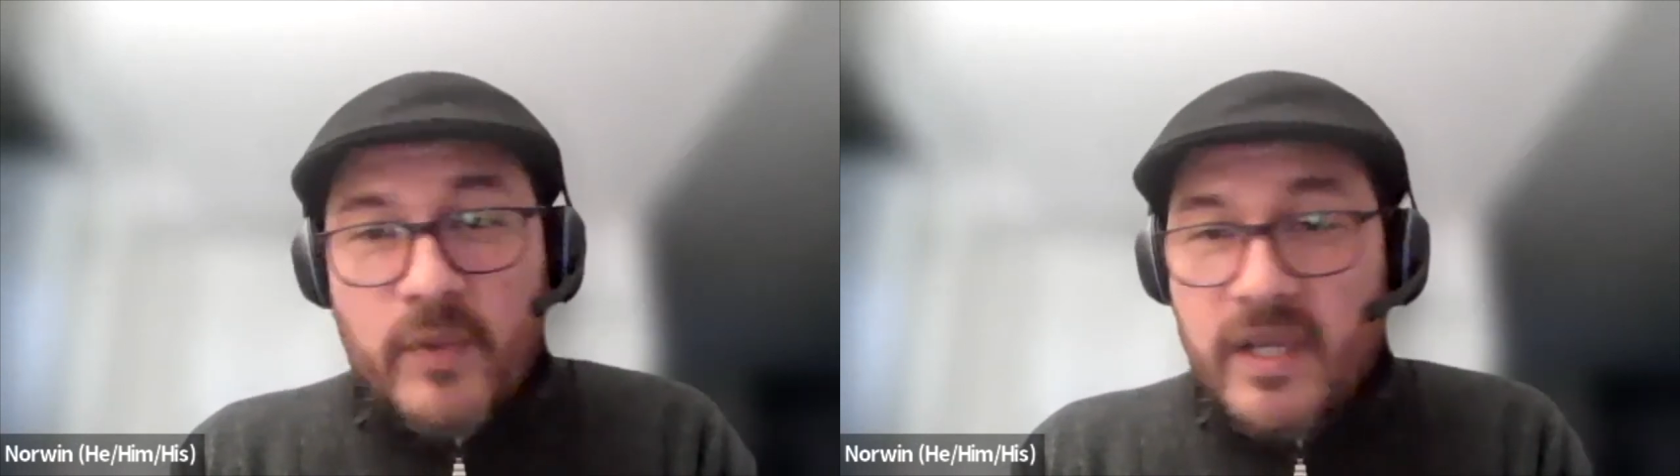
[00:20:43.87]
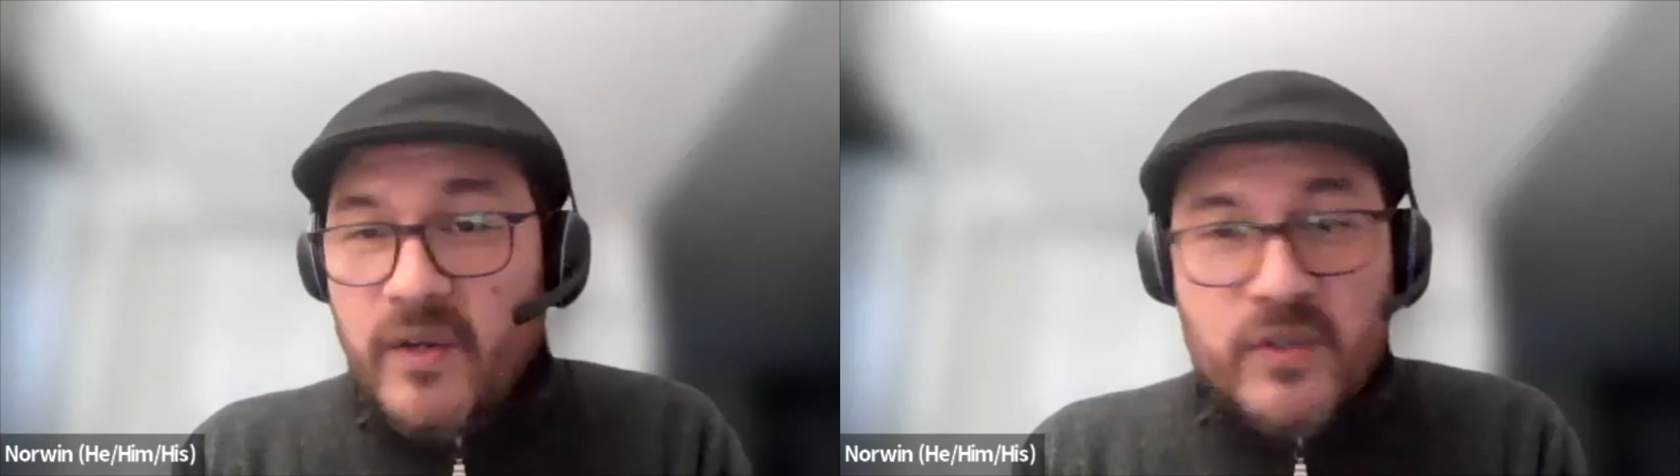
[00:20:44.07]

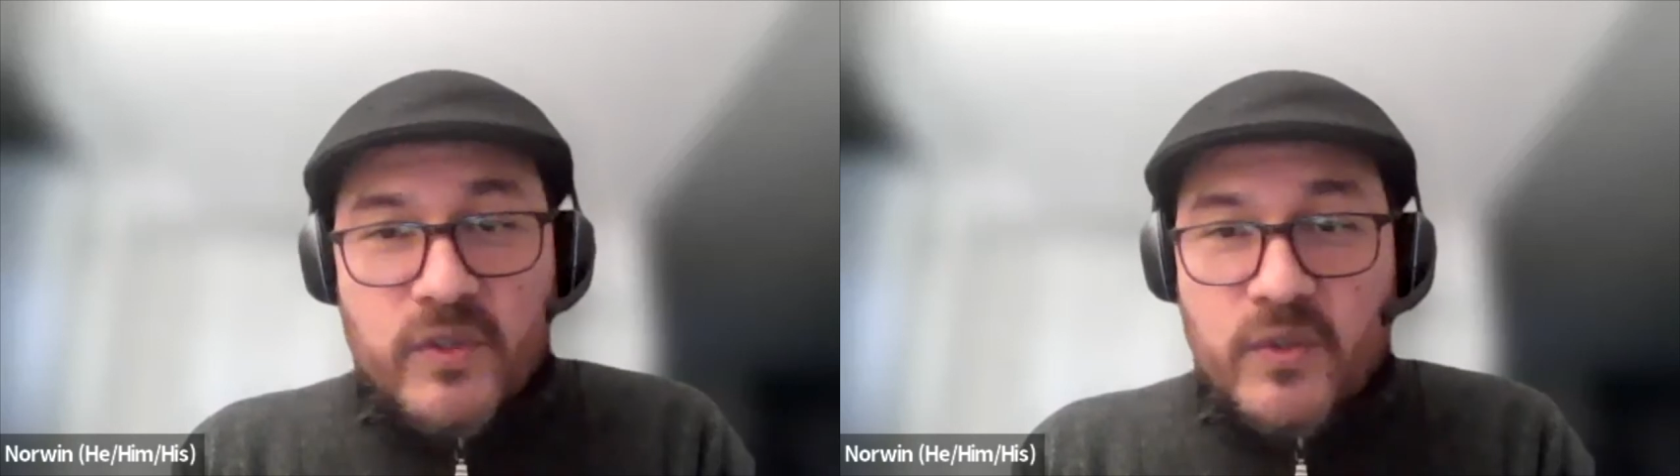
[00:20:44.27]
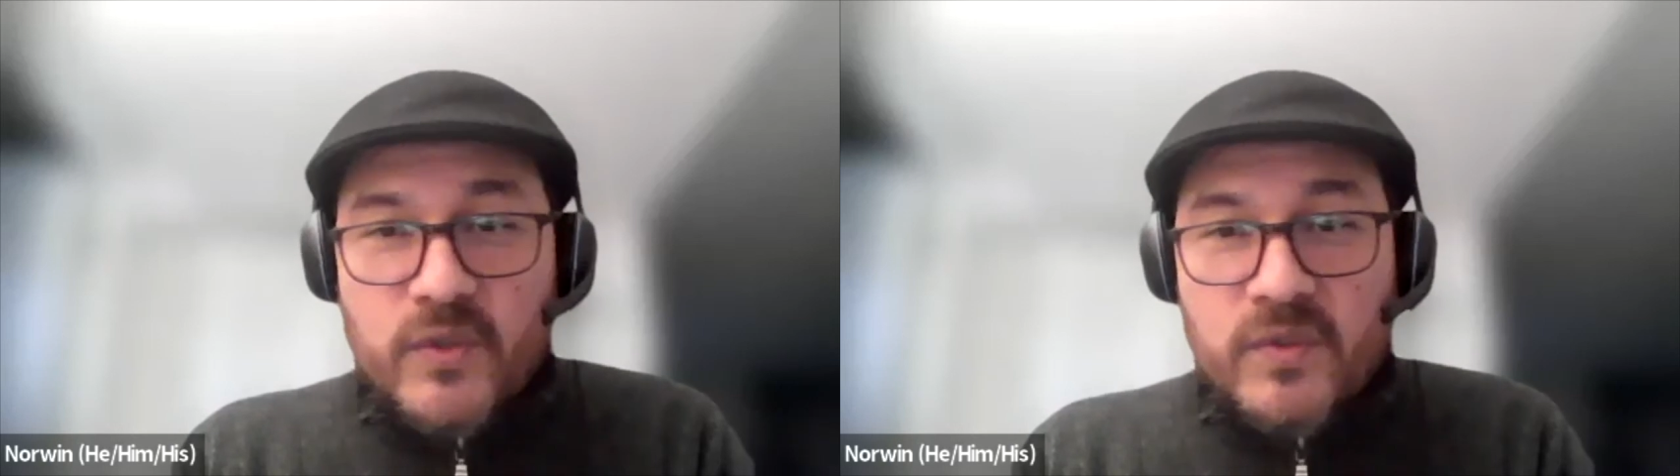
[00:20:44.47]
we don't
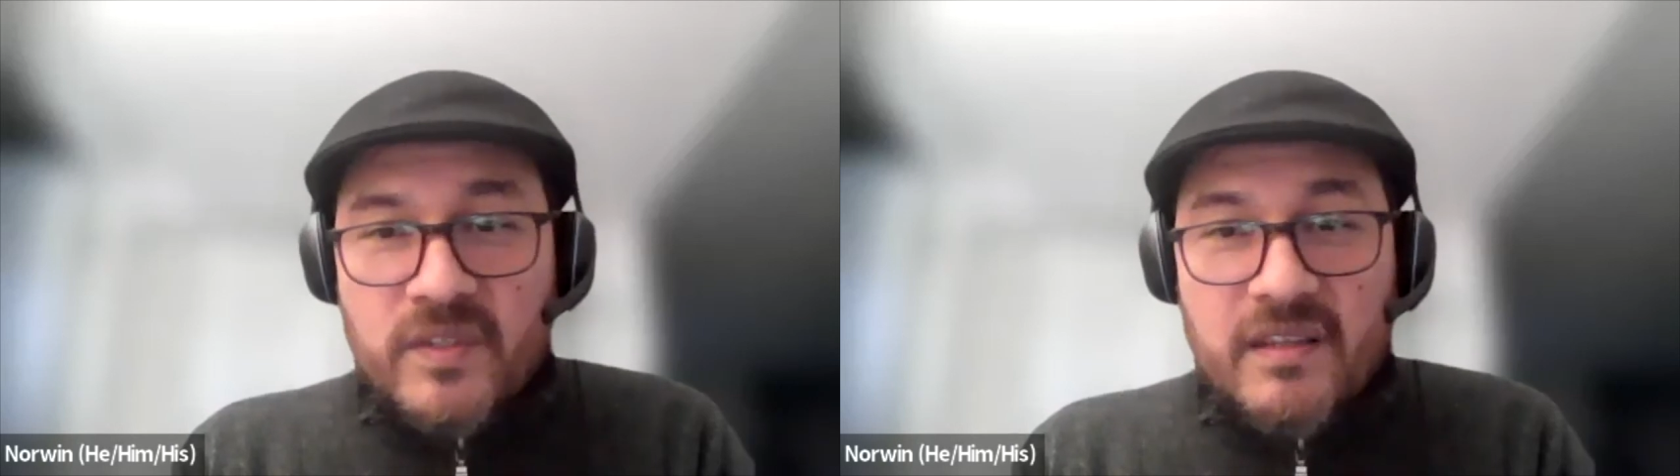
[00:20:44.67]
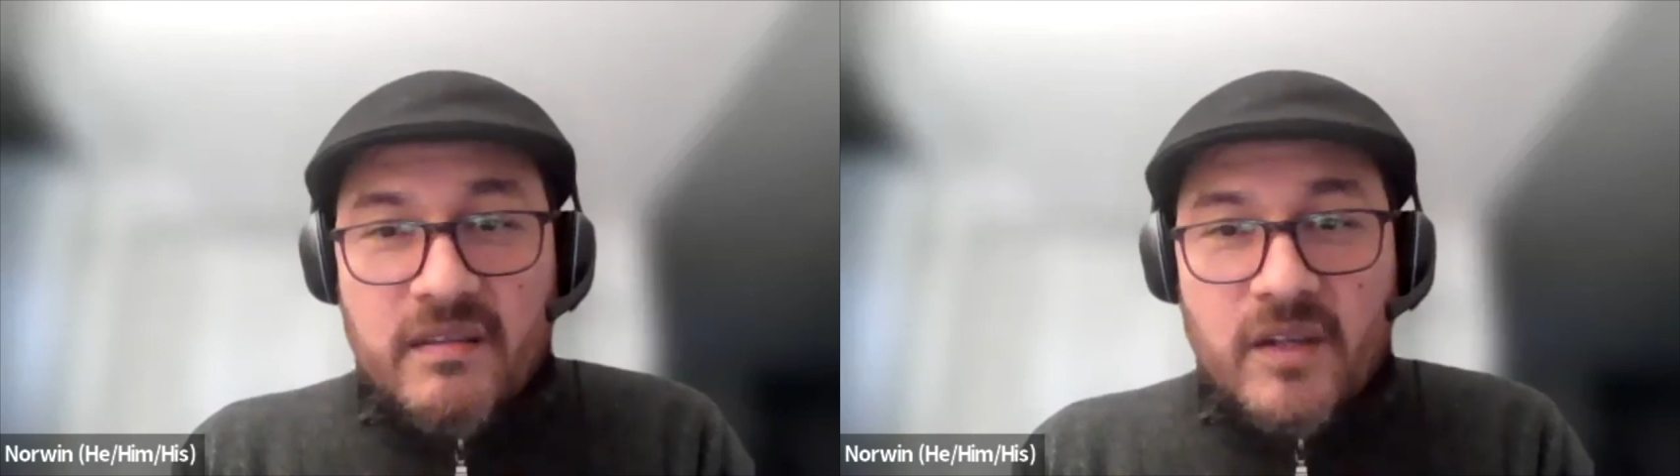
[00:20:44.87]
do
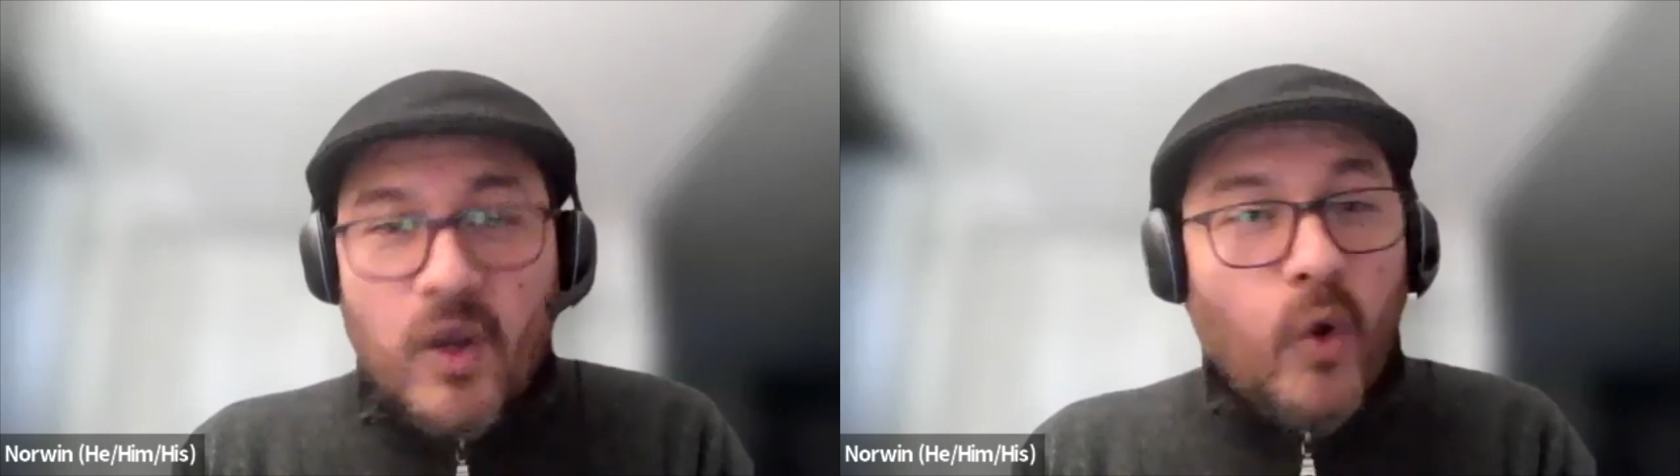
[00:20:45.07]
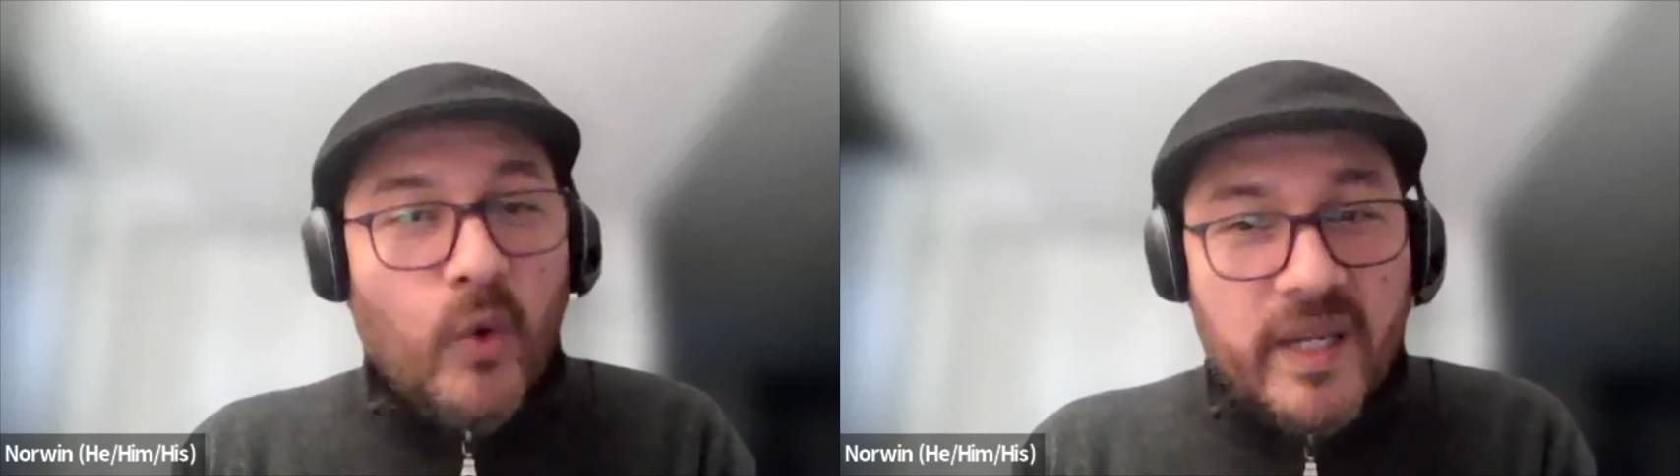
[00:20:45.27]

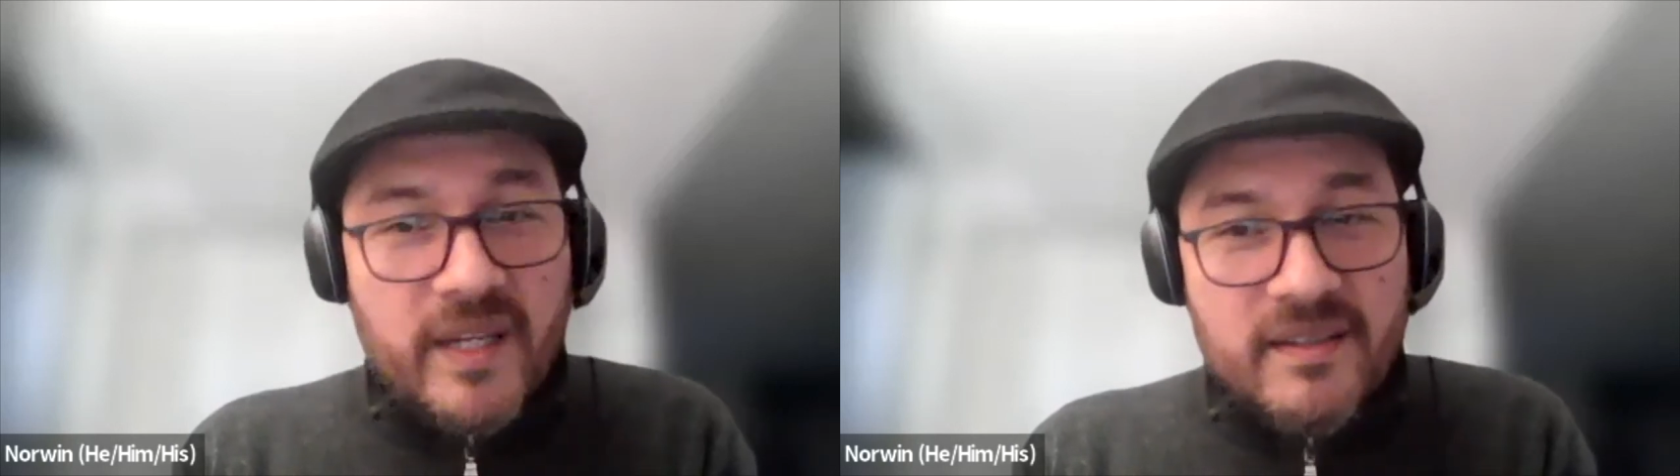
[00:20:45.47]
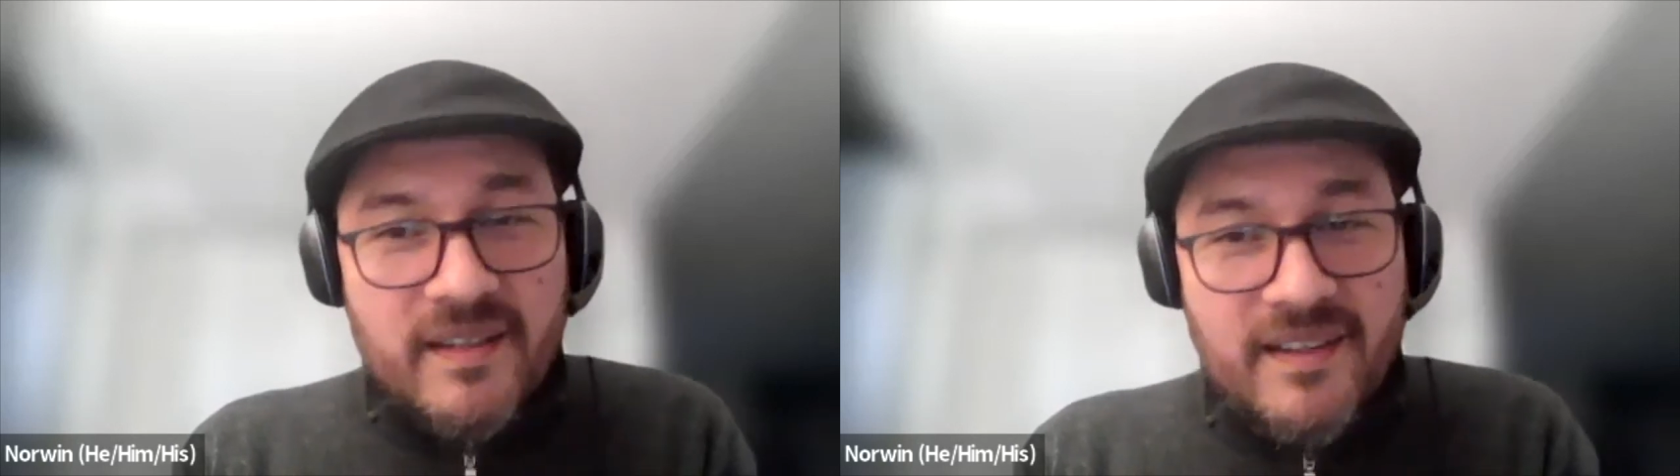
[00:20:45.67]

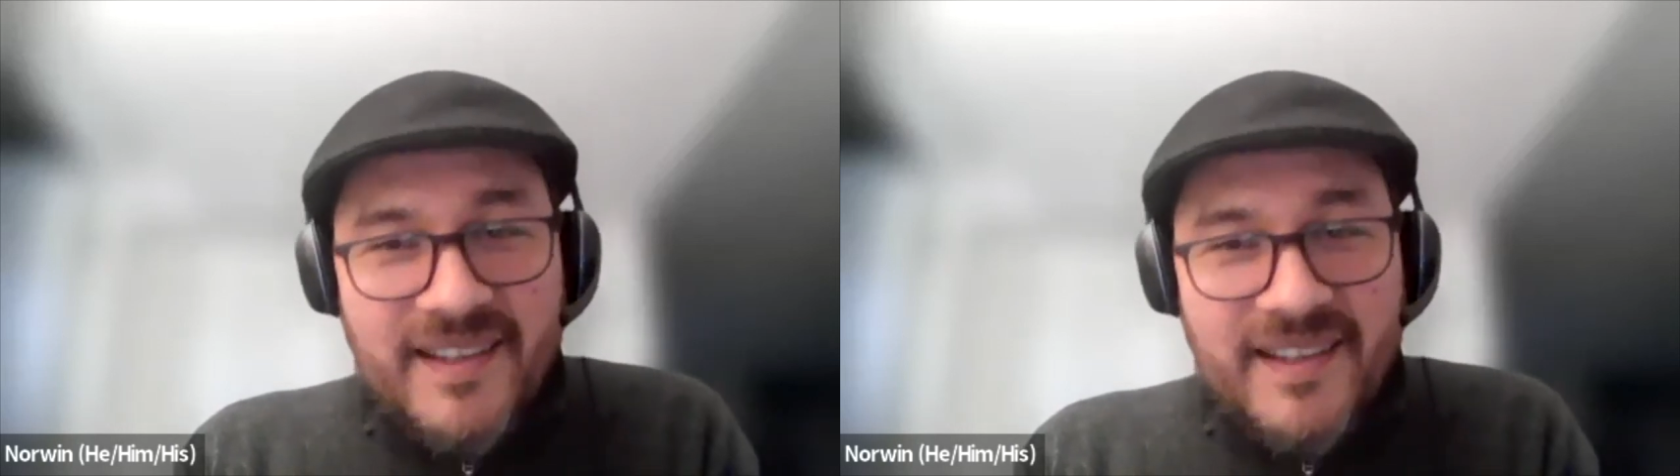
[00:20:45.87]
coding,